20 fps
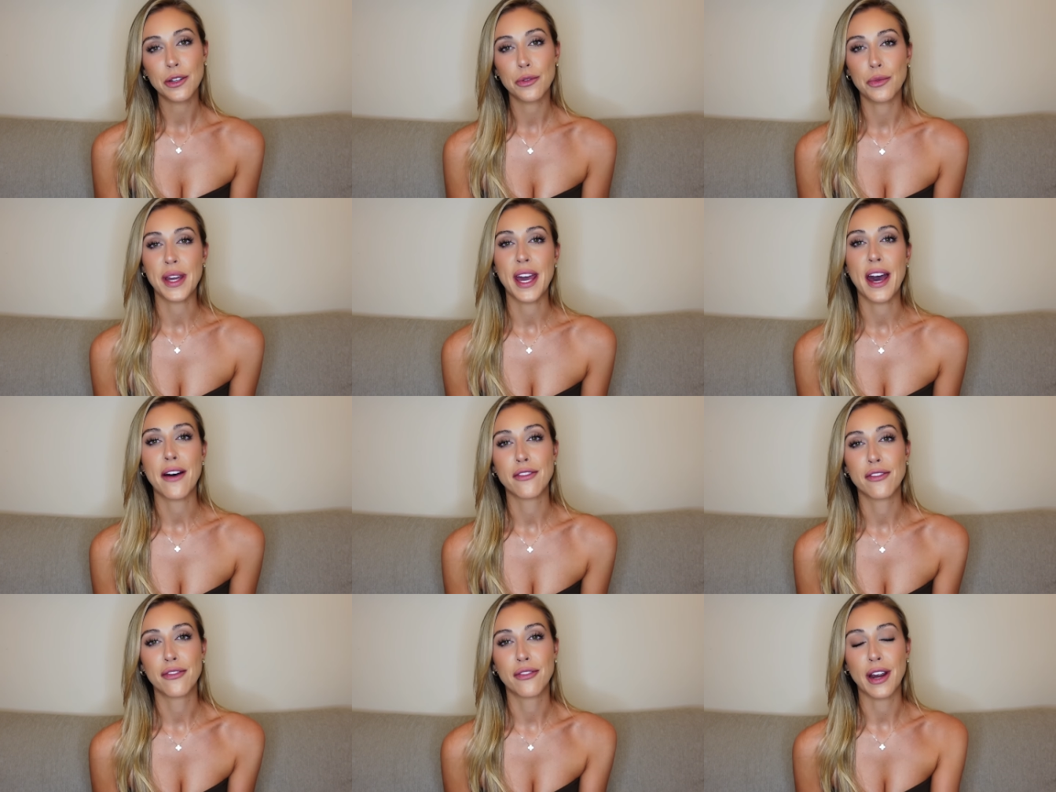we
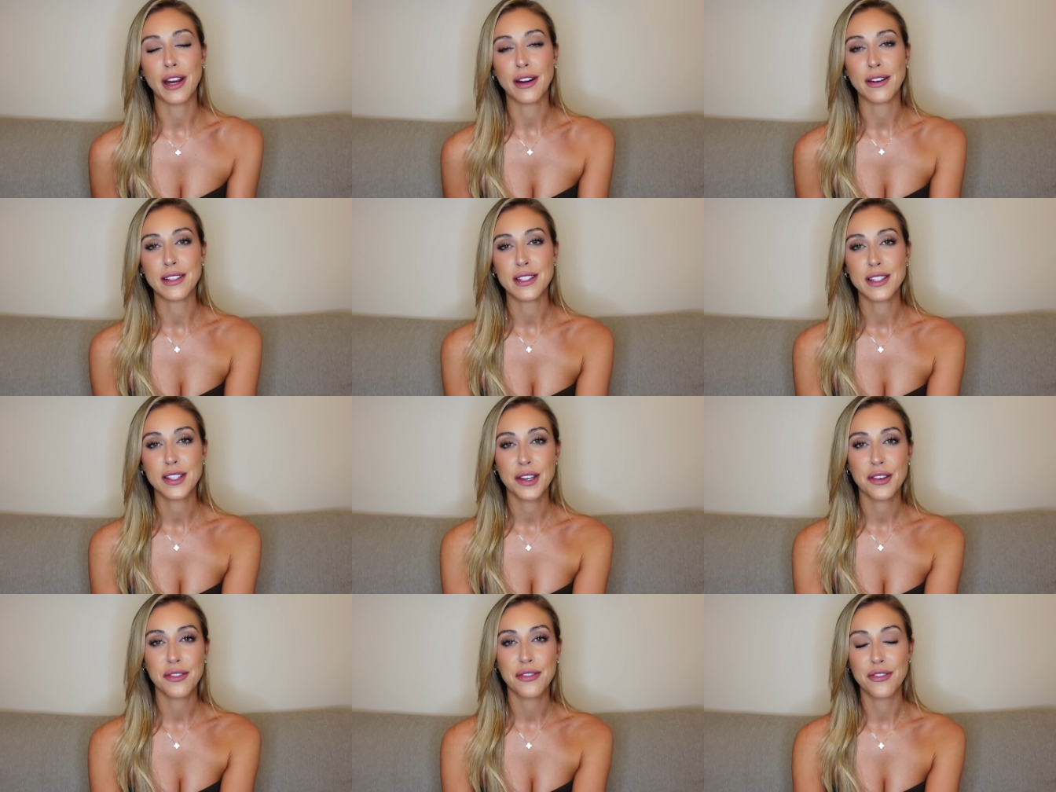have a
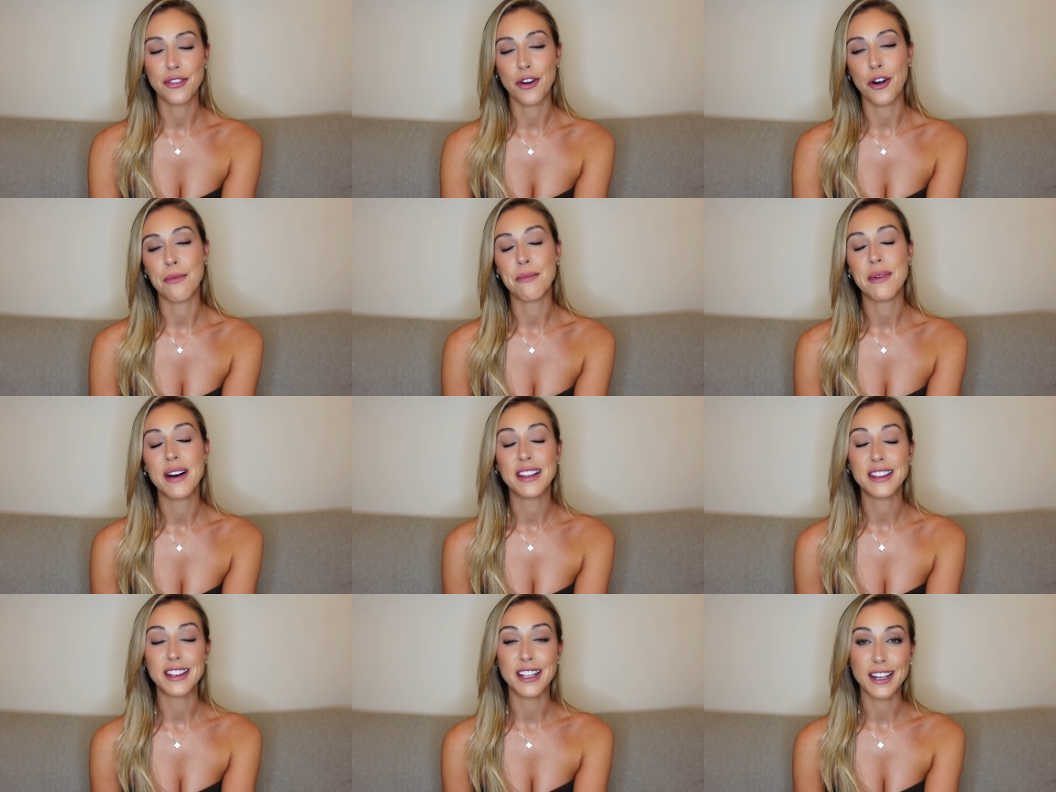fragrance from
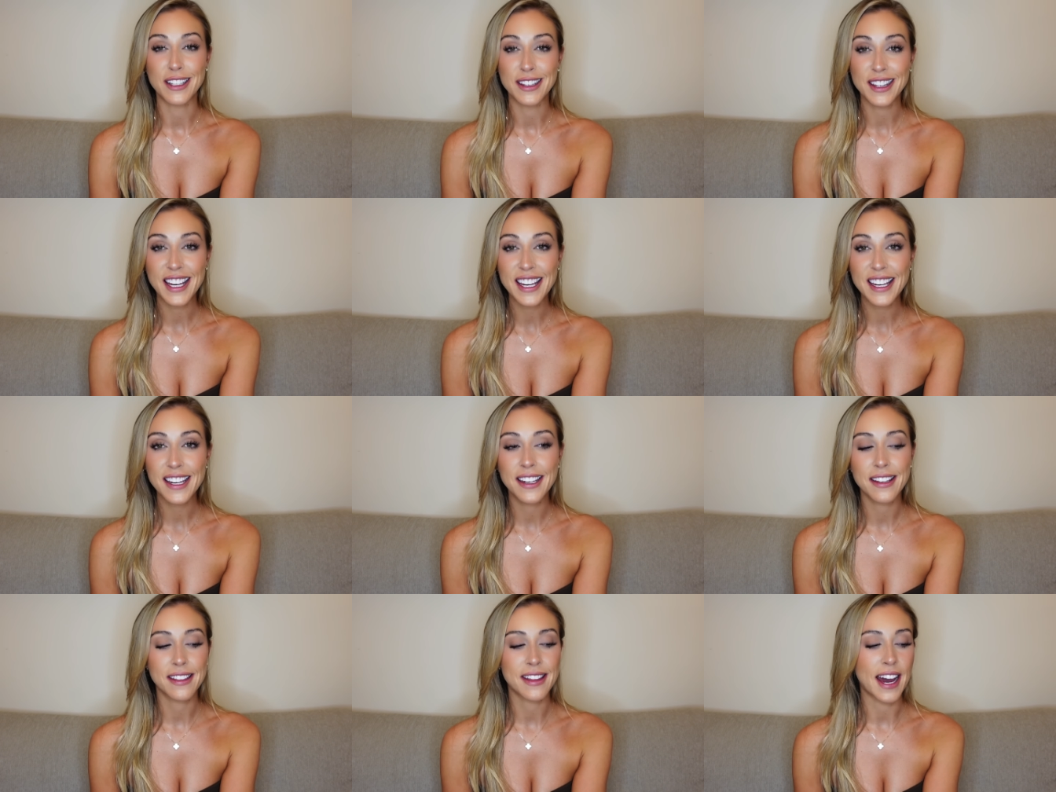
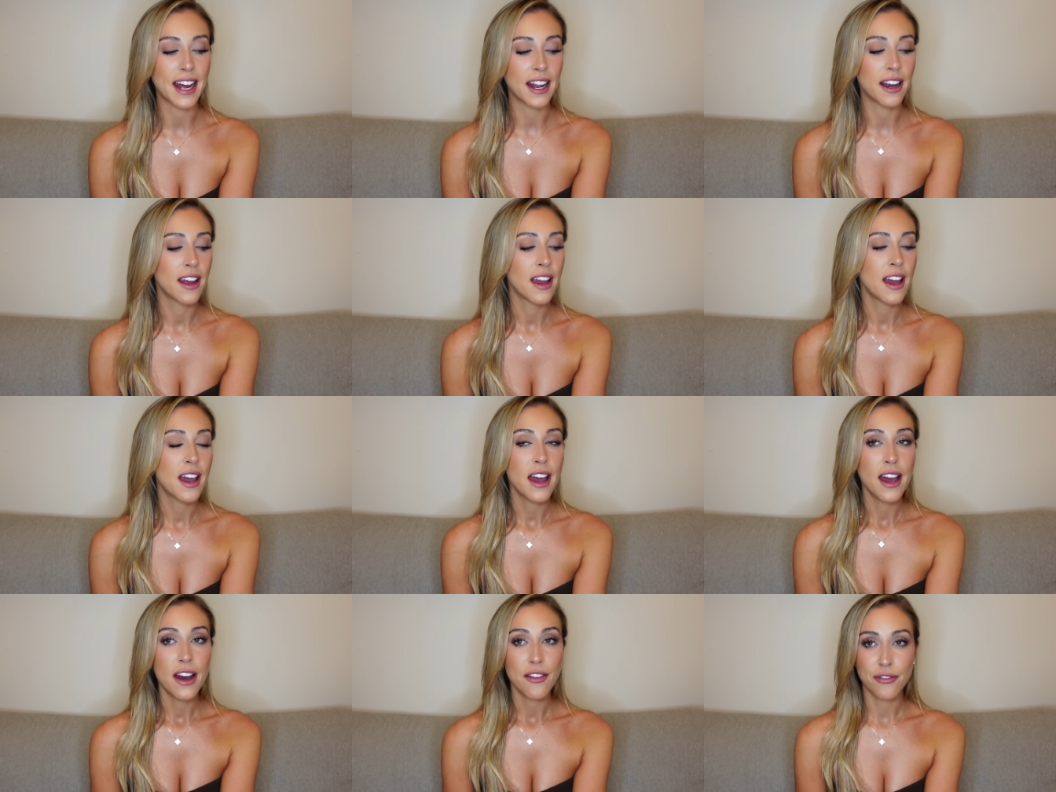Lalique that
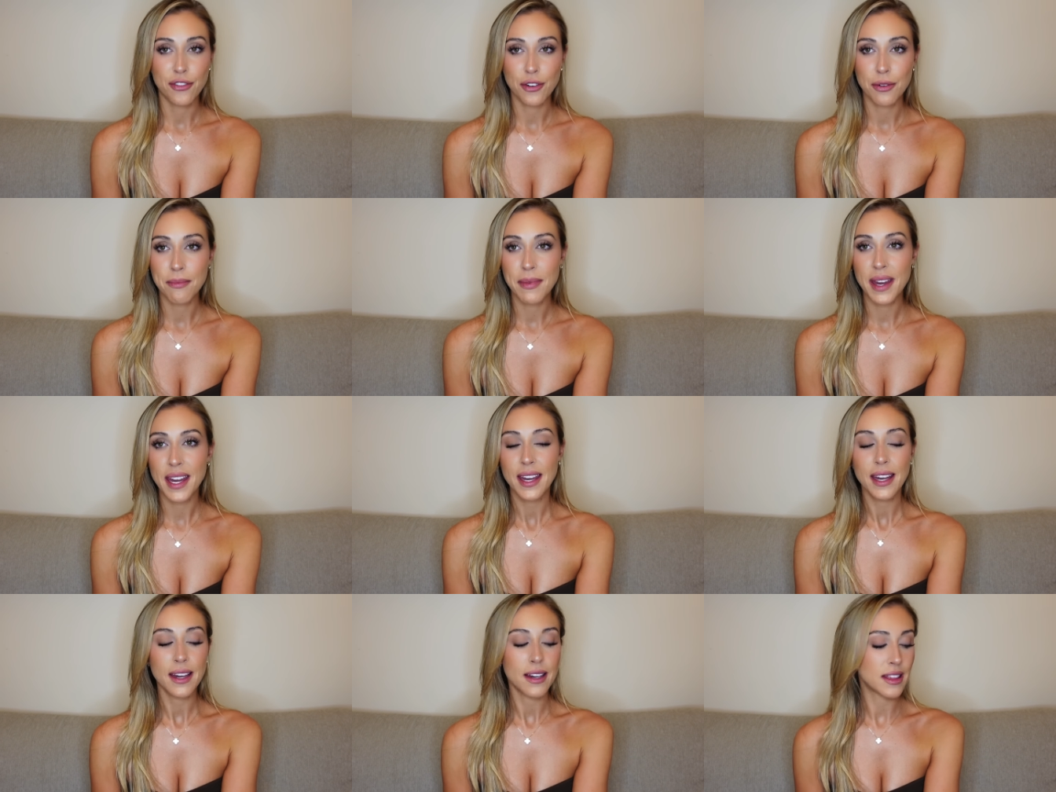for
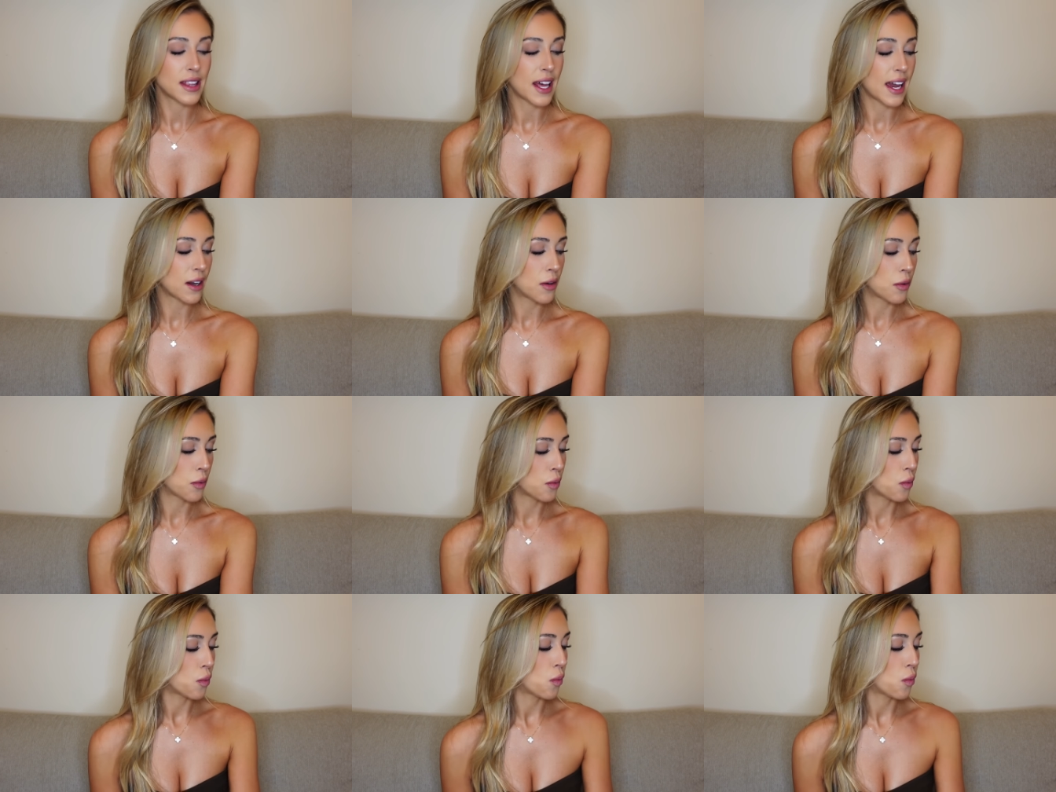me, like,